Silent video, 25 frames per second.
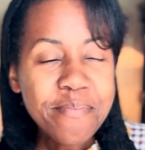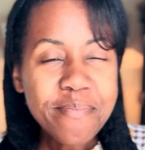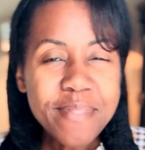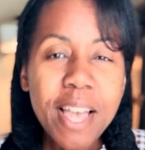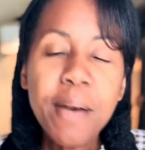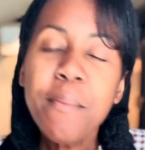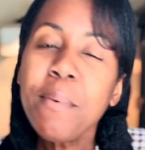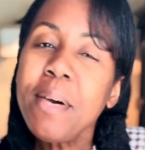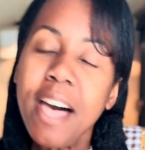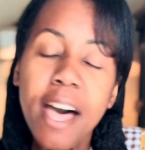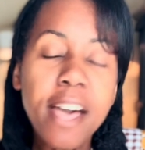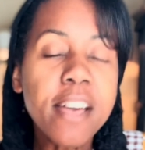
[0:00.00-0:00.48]
I
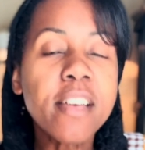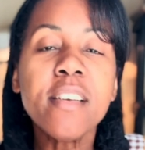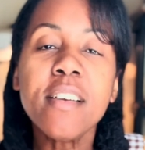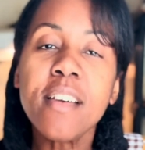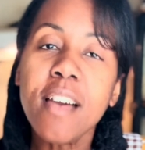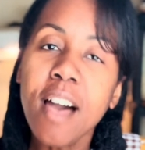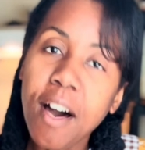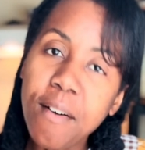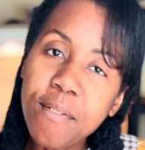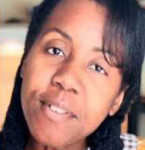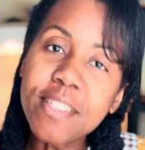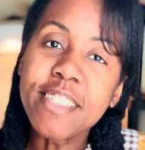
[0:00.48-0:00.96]
mean,
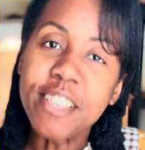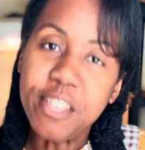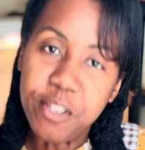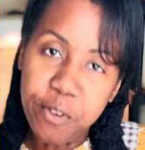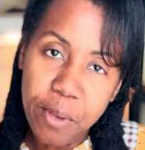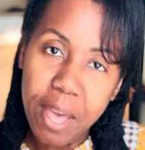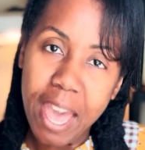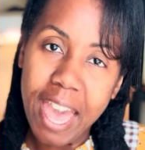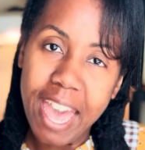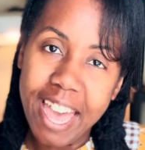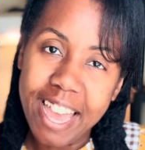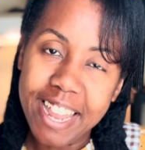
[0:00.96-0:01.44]
obviously you
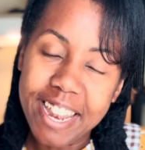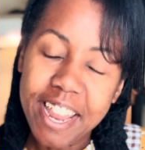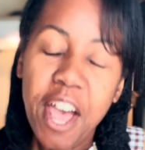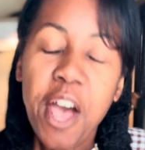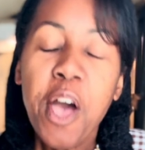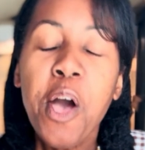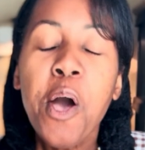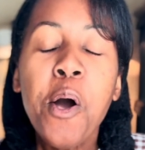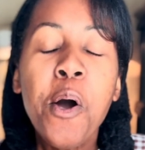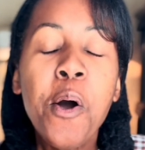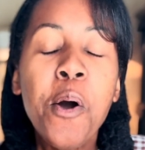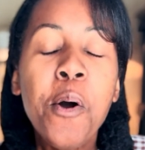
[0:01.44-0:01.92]
can,
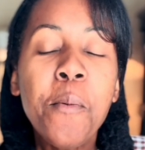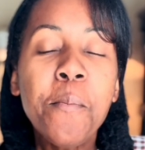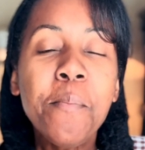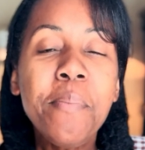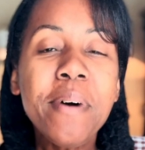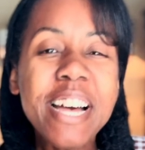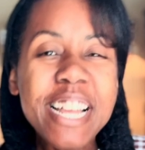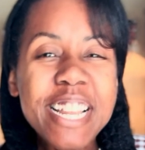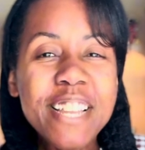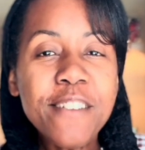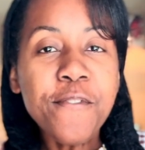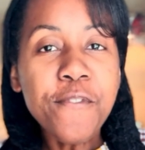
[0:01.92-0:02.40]

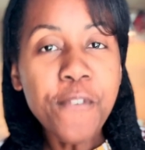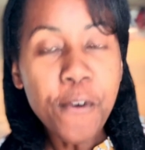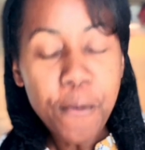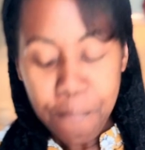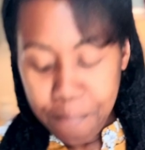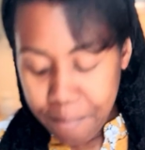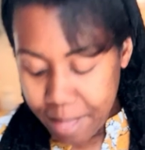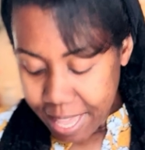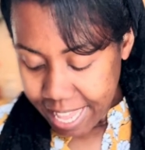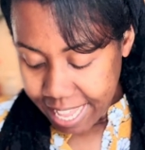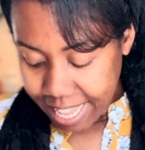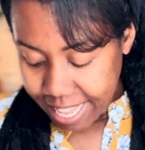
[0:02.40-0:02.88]
but for
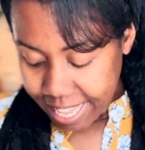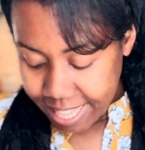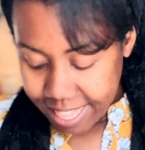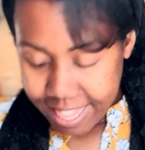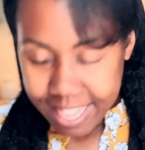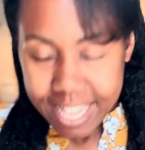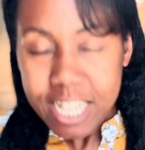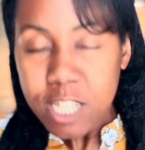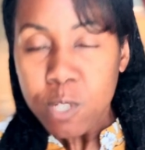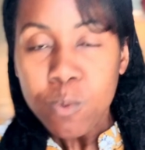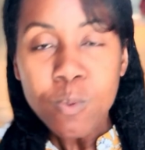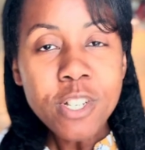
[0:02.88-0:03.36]
me,
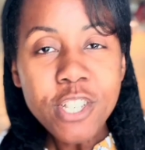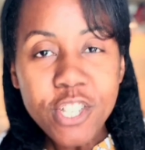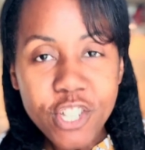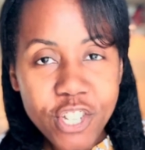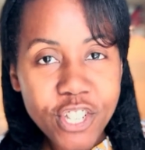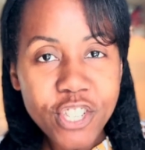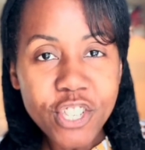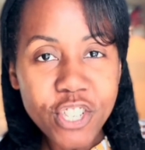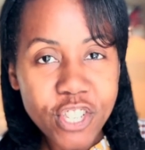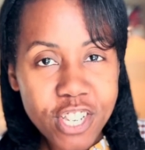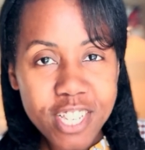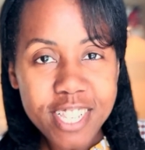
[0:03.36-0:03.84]
this one
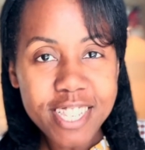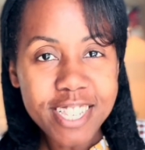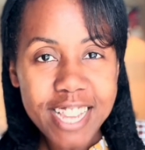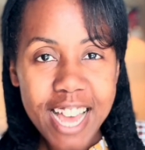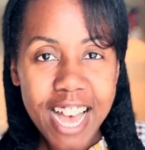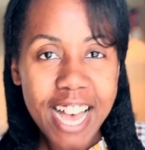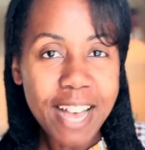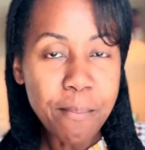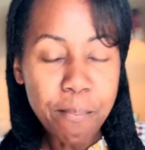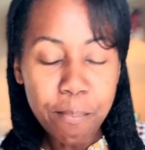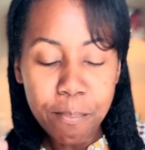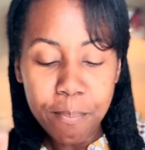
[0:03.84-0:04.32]
just does not